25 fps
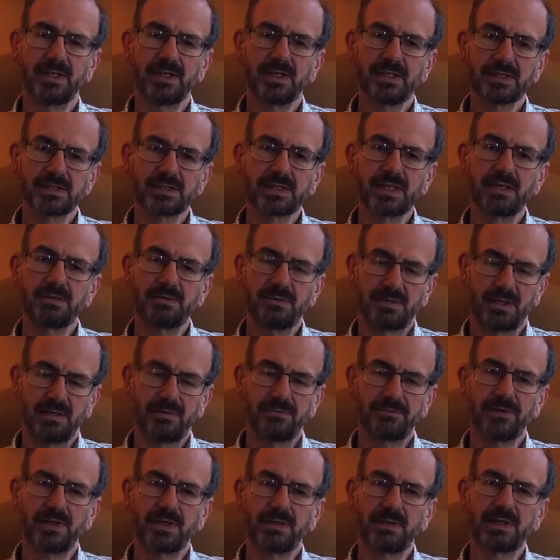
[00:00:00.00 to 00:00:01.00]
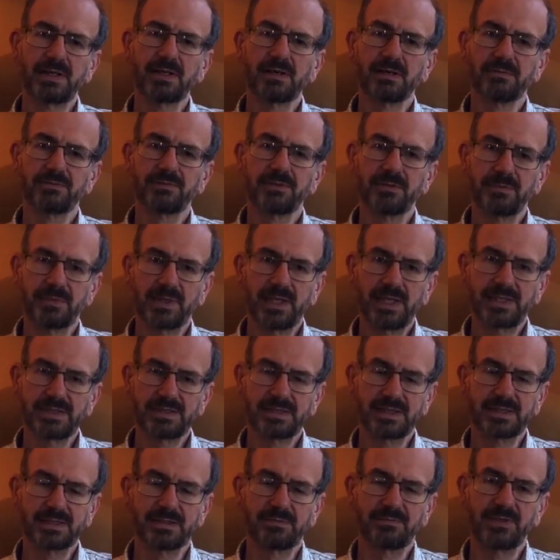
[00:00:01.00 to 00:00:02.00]
So following on from this
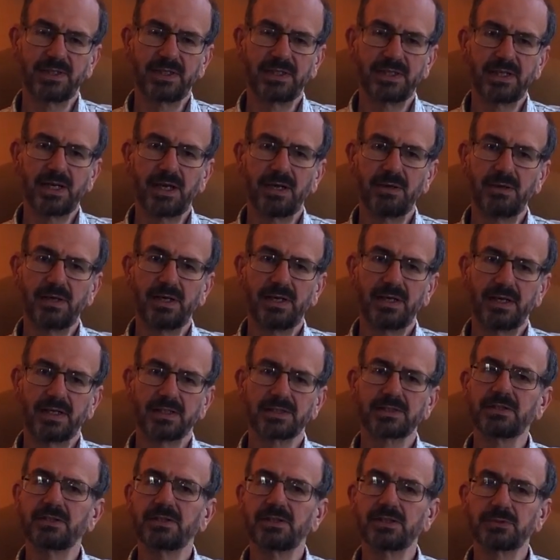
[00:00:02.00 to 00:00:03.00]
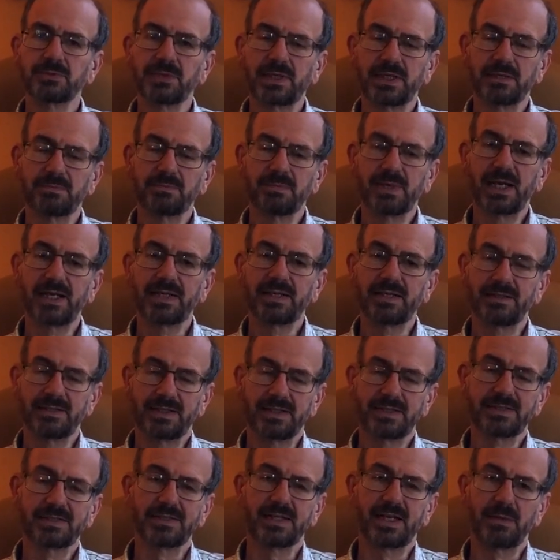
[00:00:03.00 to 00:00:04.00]
is a video as good as we can make it
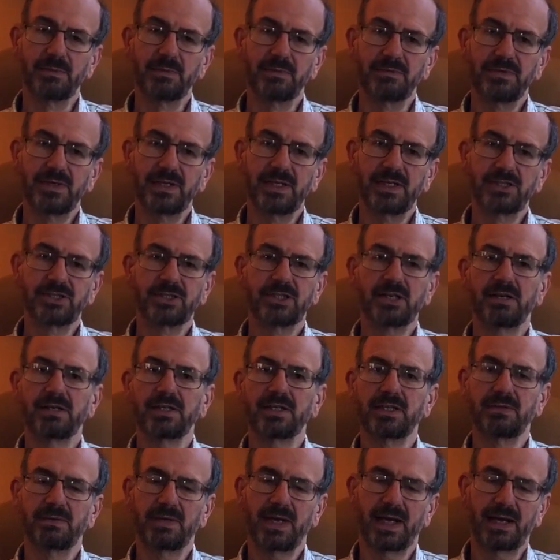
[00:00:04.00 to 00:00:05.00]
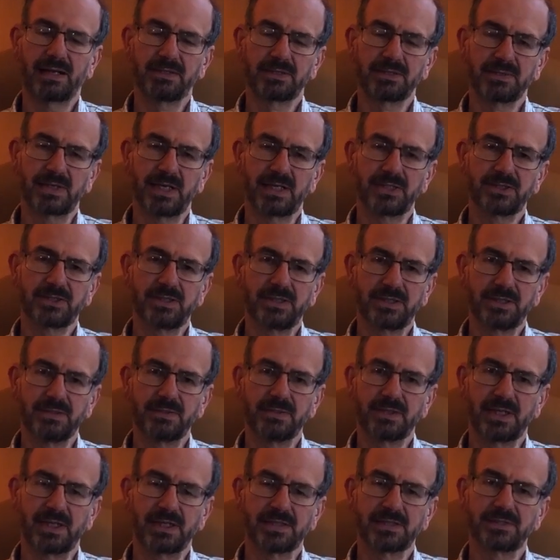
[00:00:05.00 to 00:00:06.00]
this time of year, showing you how to actually do
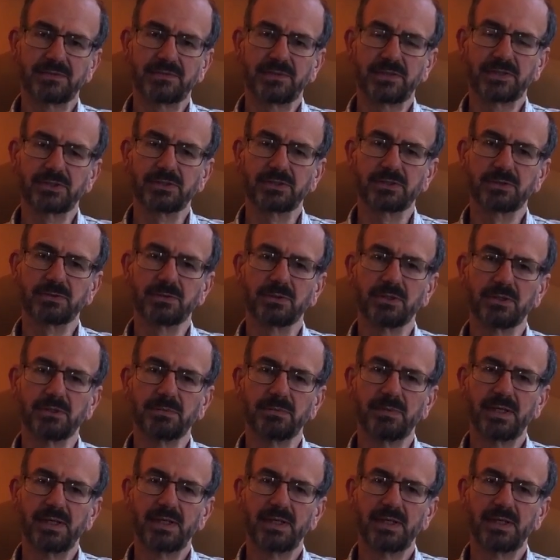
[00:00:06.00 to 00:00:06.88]
an artificial swarm,